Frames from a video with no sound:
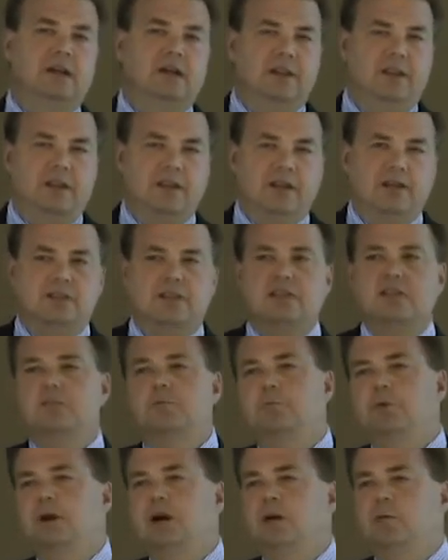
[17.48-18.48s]
this is
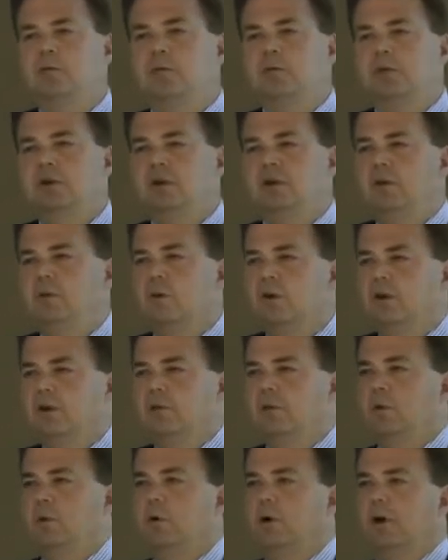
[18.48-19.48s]
probably going to
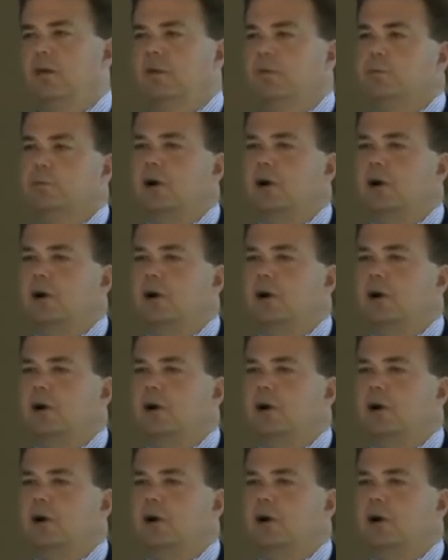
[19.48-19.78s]
be one of the